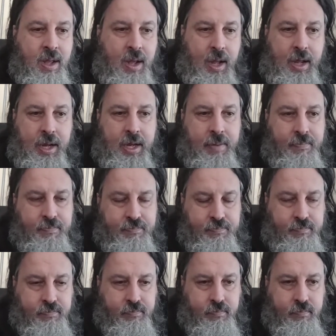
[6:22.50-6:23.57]
And
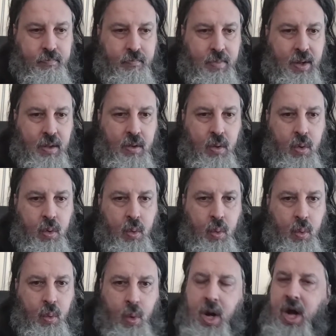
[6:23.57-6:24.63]

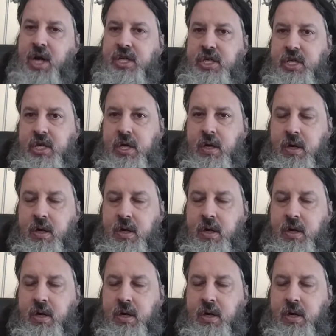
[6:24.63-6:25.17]
watching